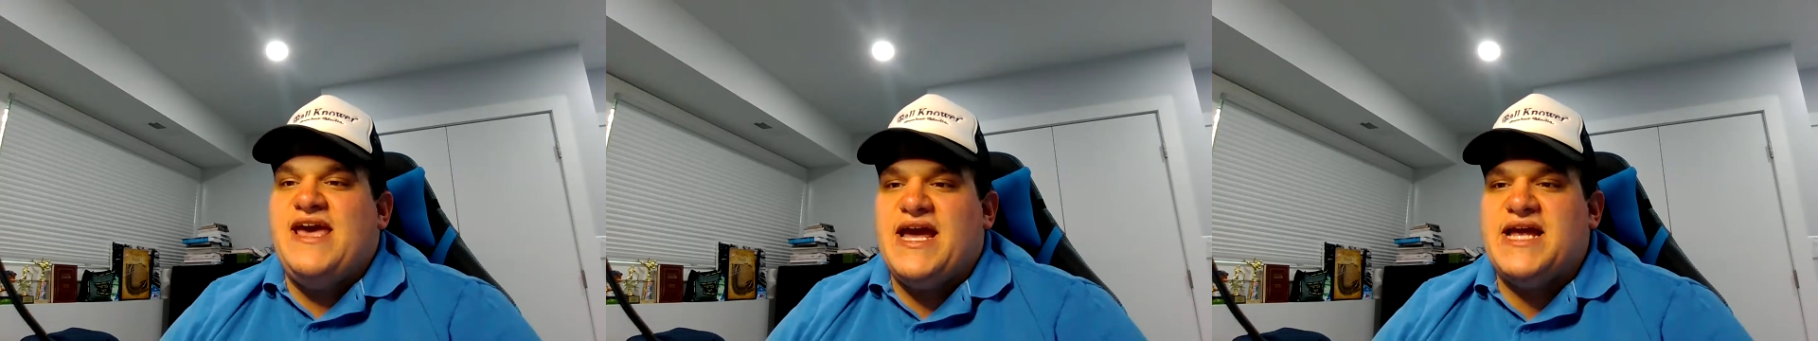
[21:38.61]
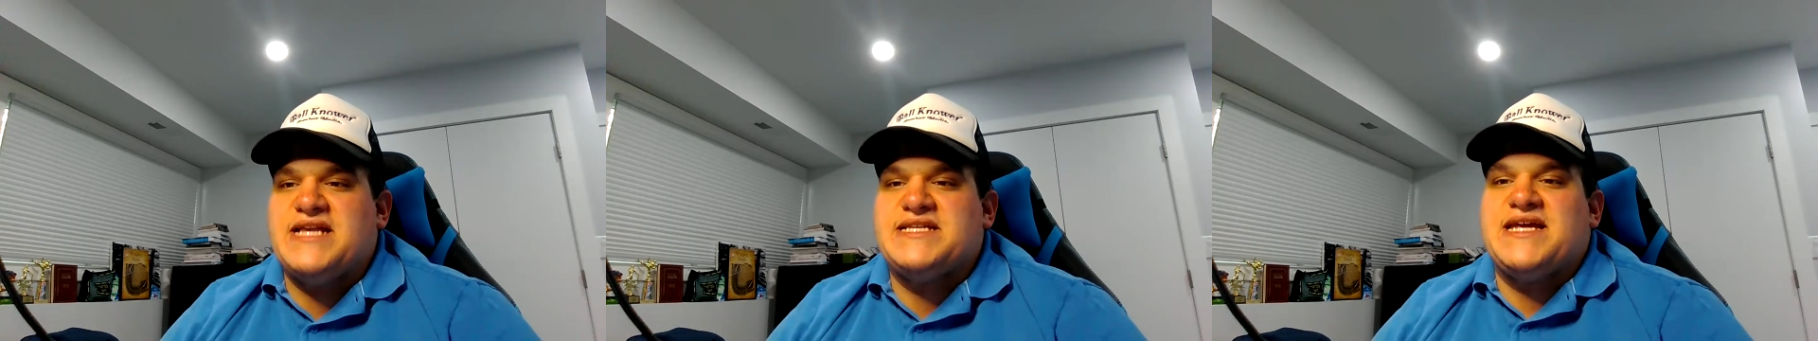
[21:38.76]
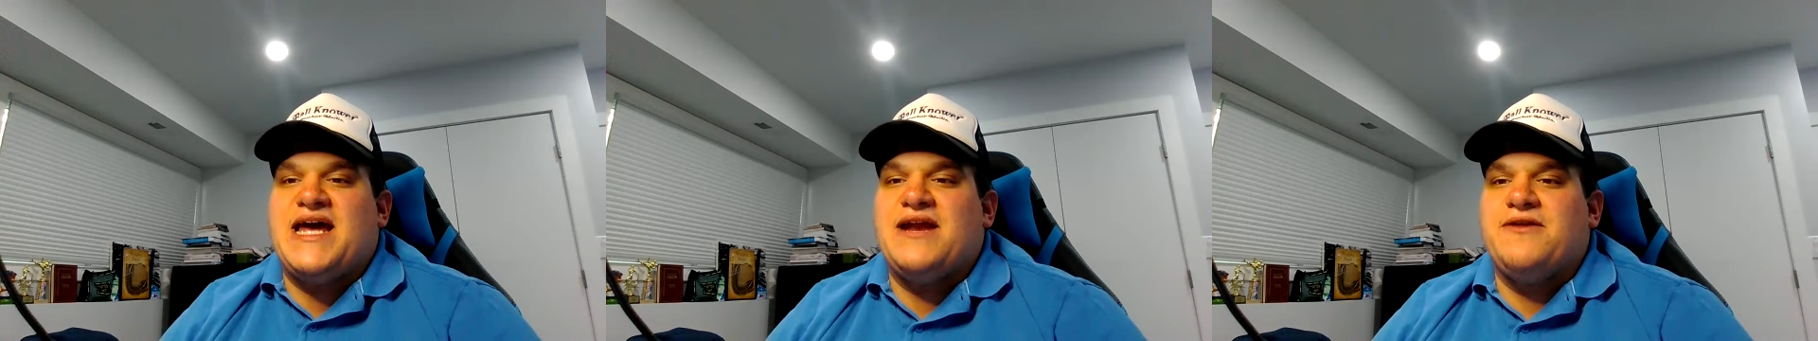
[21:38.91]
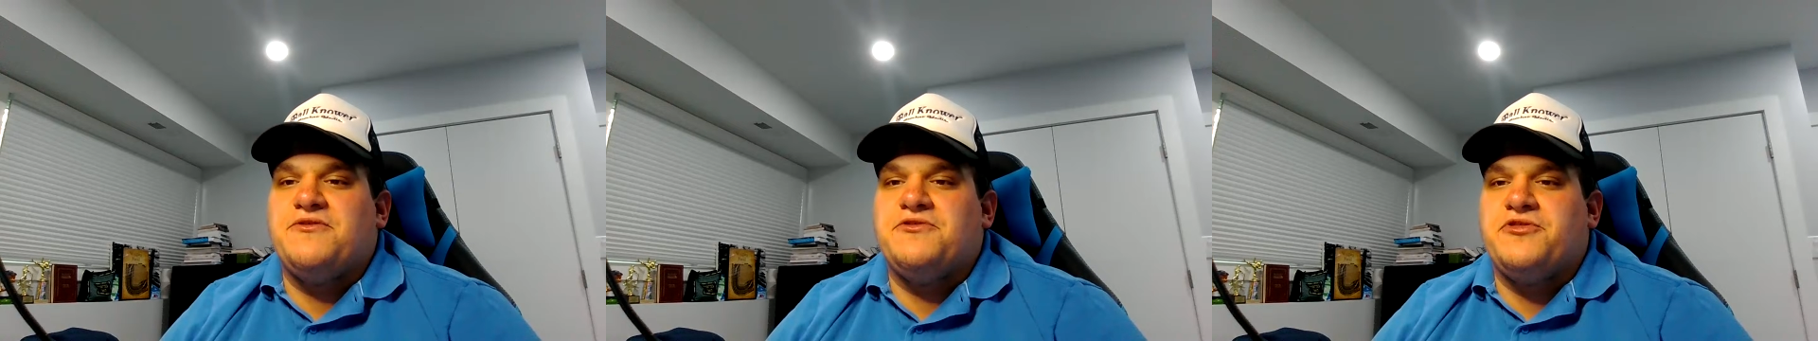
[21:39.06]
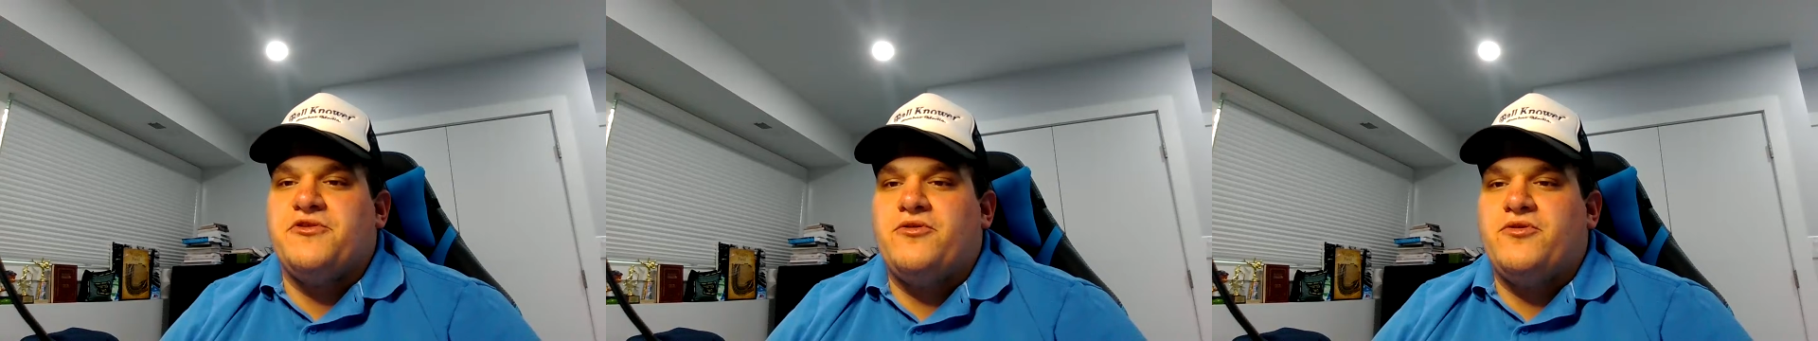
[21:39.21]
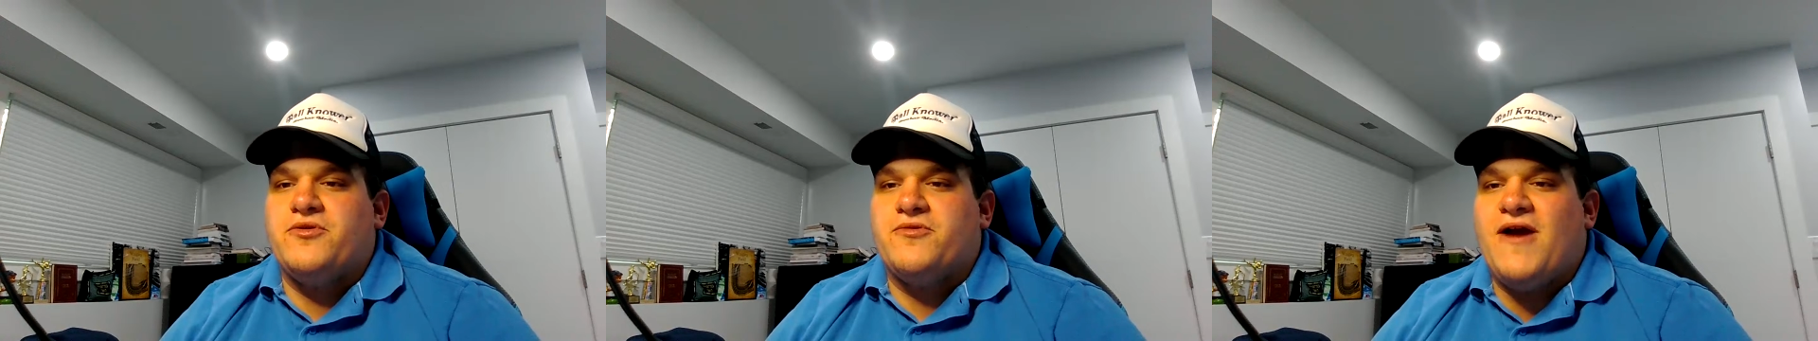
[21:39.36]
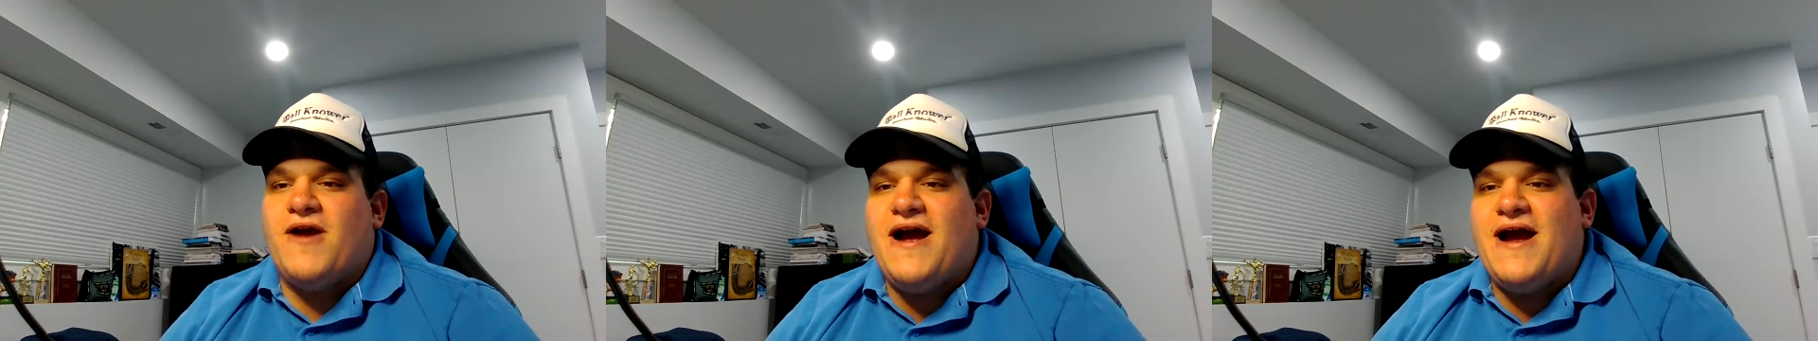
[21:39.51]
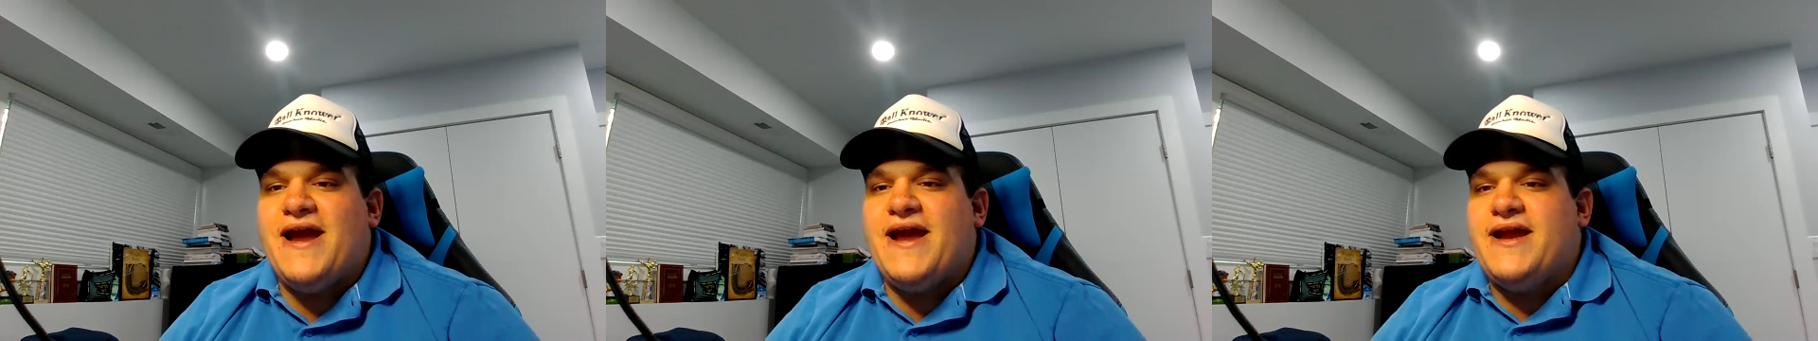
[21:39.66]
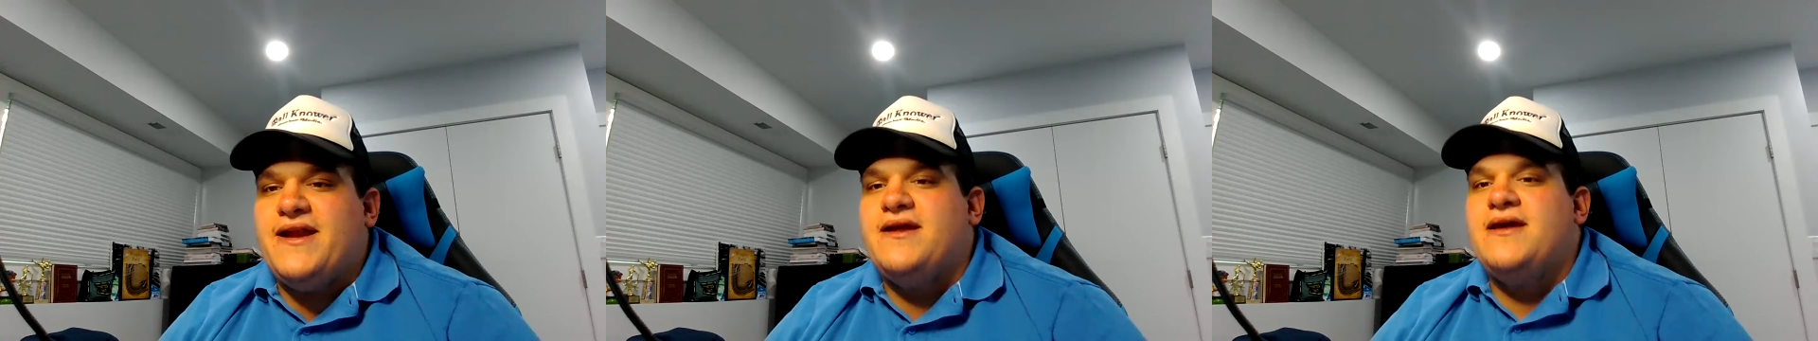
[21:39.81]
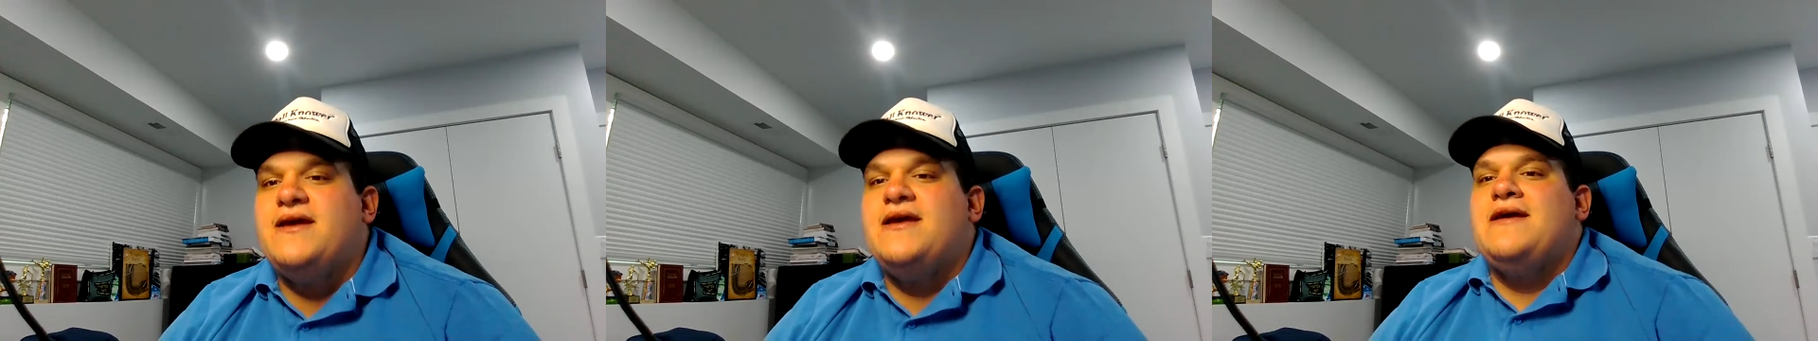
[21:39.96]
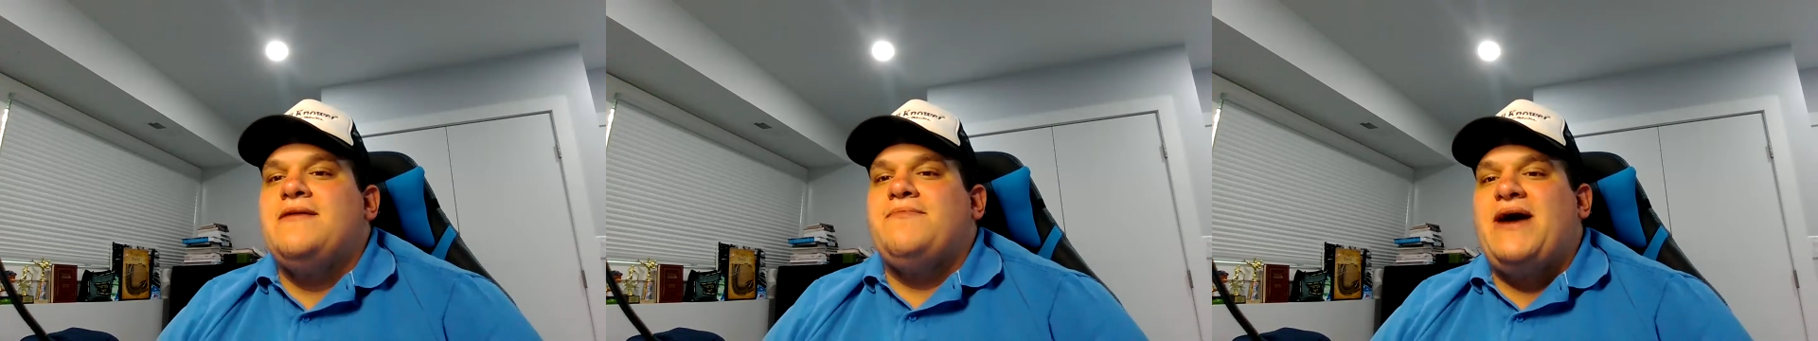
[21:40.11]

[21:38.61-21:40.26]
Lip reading: and tied with Nolan Ryan.